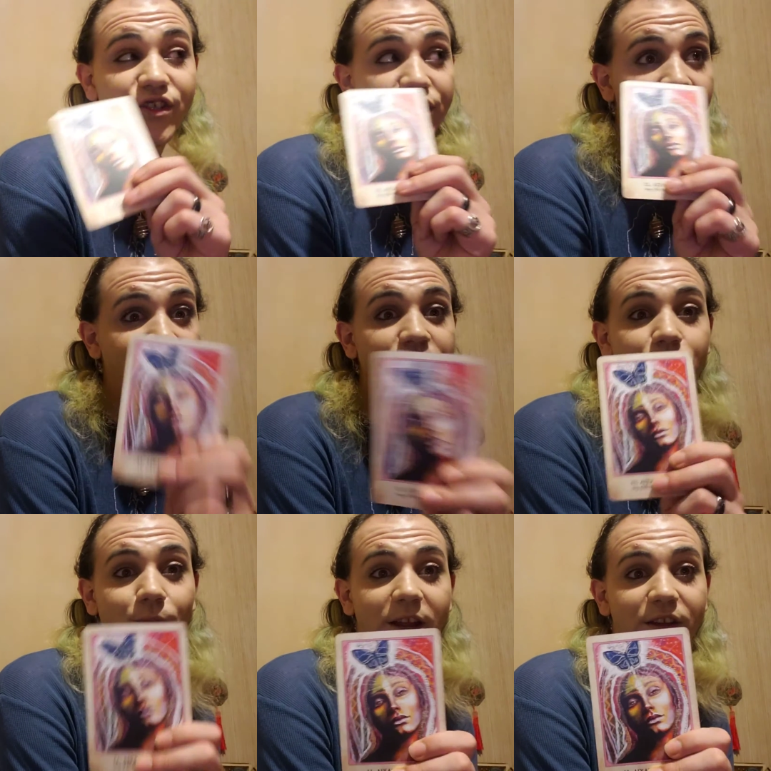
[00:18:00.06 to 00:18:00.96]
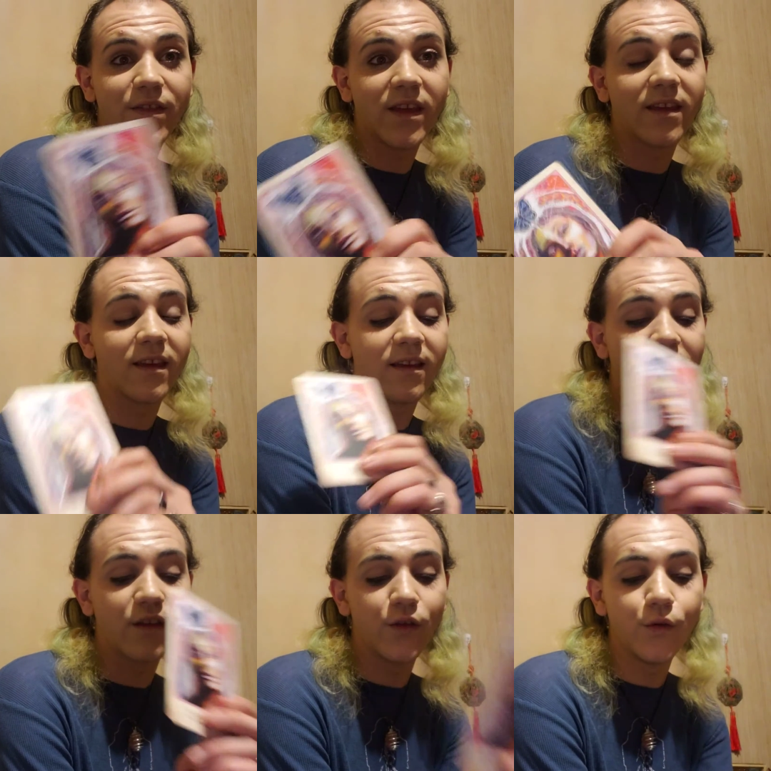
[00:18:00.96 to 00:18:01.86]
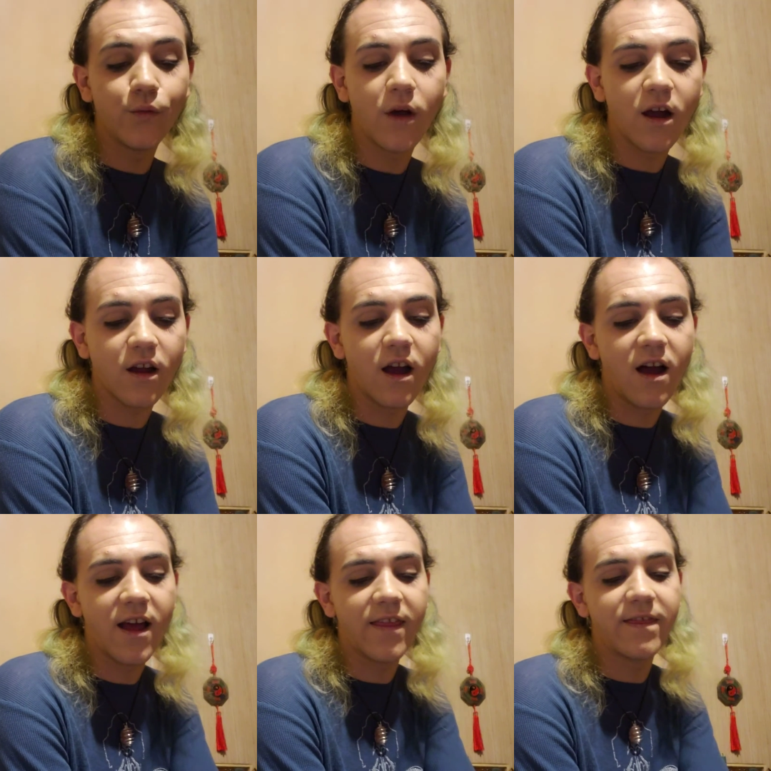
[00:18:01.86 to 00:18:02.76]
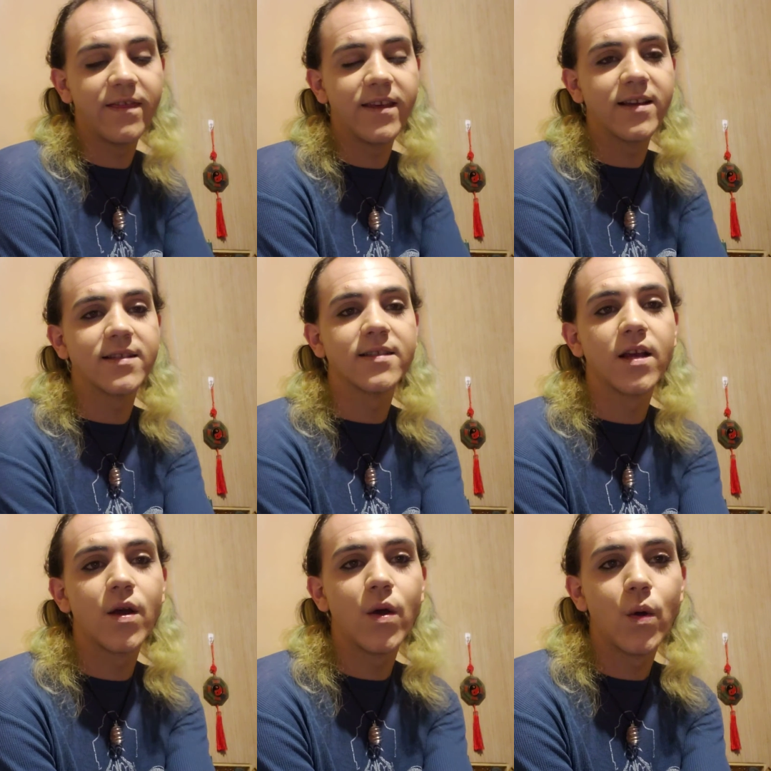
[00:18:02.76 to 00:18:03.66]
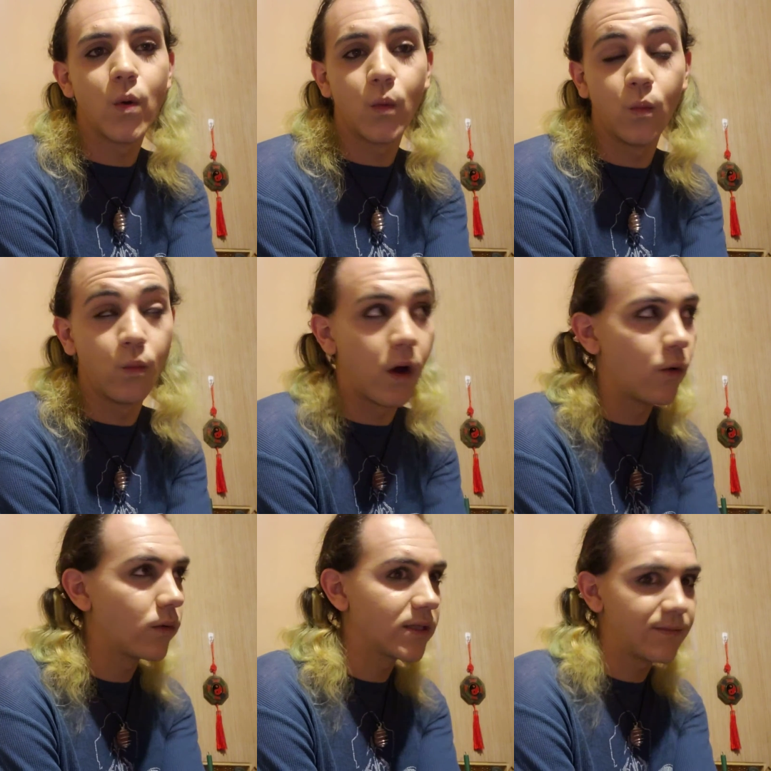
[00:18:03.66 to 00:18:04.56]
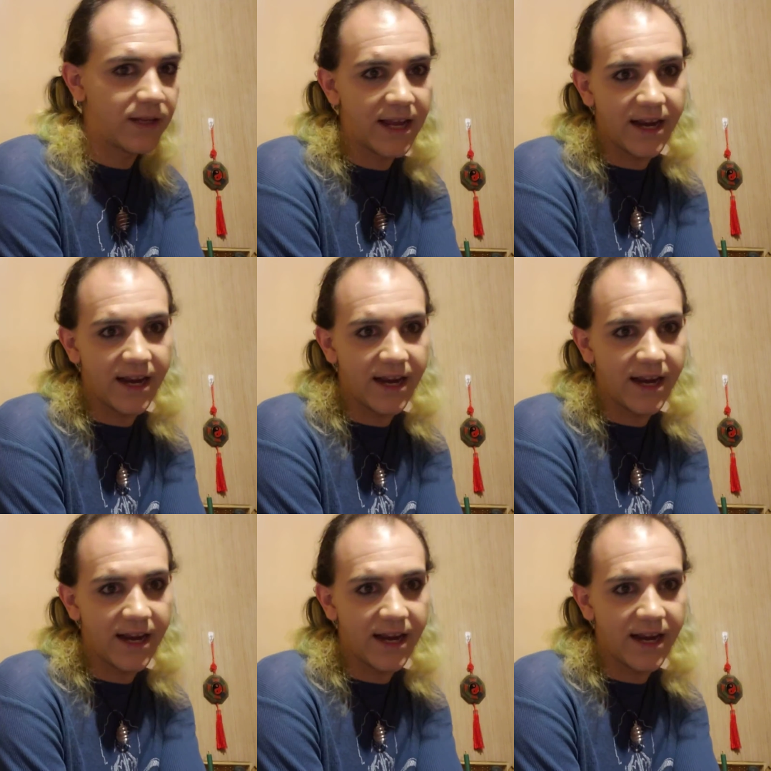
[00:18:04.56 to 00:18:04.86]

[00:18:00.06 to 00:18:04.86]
Change the way you're thinking. You are caught in this woe is me